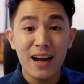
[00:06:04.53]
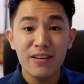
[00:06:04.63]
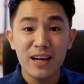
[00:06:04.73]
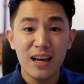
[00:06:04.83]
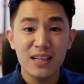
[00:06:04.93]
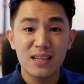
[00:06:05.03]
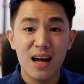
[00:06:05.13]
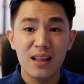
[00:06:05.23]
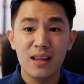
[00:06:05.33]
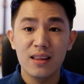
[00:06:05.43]
And I realized
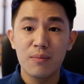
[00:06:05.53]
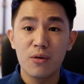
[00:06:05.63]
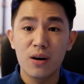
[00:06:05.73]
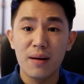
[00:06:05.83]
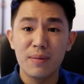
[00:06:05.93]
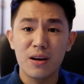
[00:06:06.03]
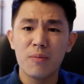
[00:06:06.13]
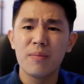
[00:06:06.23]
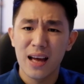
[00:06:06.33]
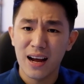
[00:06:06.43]
that the more I
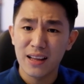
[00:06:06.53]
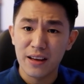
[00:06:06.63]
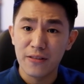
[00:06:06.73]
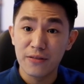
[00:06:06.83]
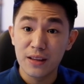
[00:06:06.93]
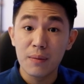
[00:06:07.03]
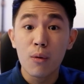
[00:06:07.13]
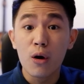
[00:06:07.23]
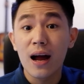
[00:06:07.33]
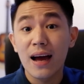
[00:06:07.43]
become negative, the
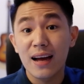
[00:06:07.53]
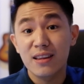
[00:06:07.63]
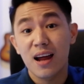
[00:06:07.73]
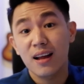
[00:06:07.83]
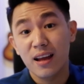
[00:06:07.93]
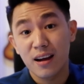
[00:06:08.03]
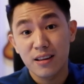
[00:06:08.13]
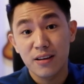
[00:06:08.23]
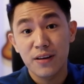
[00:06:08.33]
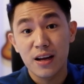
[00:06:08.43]
more I attract
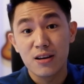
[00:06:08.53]
negative